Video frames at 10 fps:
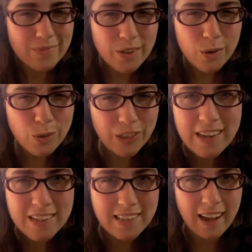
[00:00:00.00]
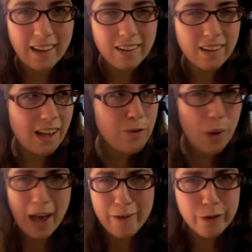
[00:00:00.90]
Who thinks that? Have
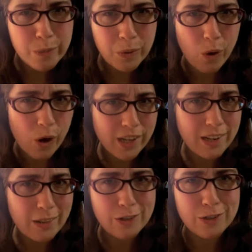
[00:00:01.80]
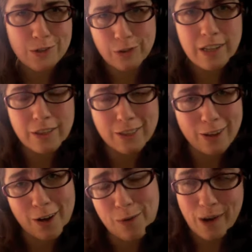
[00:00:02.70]
you ever been walking down the street and
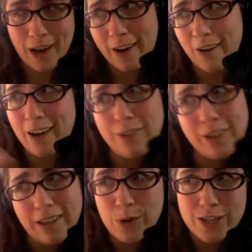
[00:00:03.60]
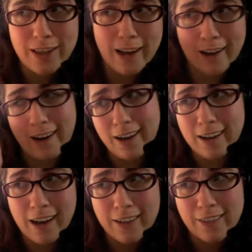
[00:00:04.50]
thought, wow, I really wish that hot
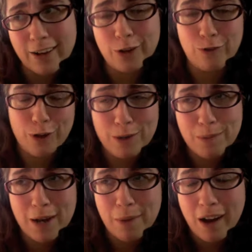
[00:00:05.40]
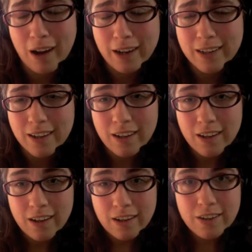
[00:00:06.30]
guy there could read my mind?
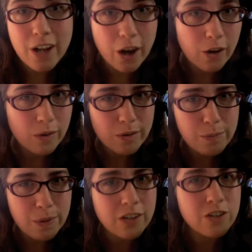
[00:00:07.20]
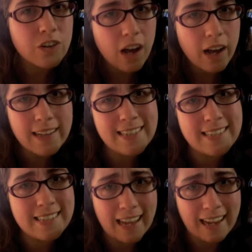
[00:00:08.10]
No, because you're not
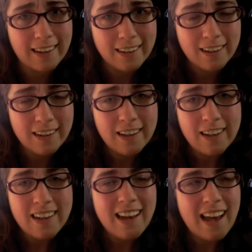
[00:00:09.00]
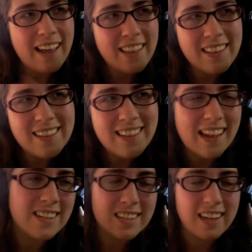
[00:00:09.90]
insane. And
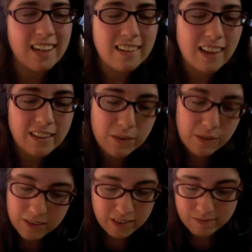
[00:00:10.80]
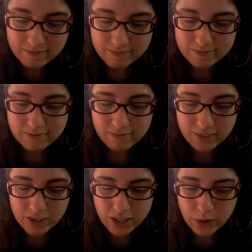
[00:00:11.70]
that's just it. Like the
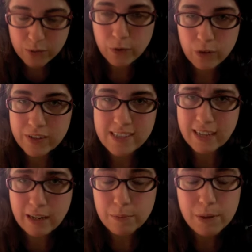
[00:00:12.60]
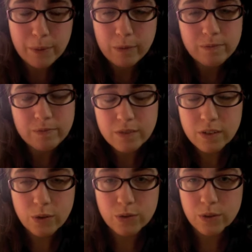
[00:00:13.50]
the show is full of insane people
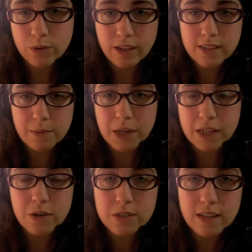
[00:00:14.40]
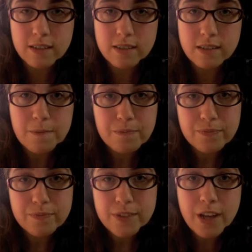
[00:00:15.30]
who do things that make no sense.
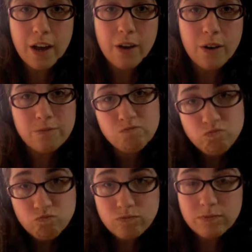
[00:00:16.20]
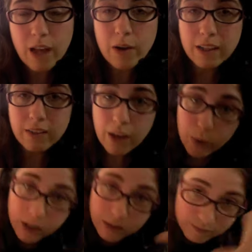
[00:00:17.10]
So I'm gonna give that
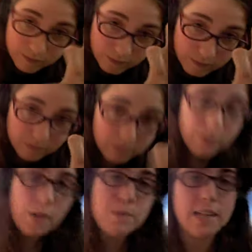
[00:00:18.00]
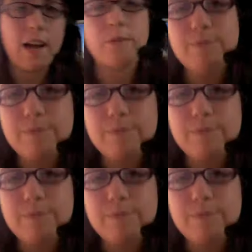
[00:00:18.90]
one thumbs down.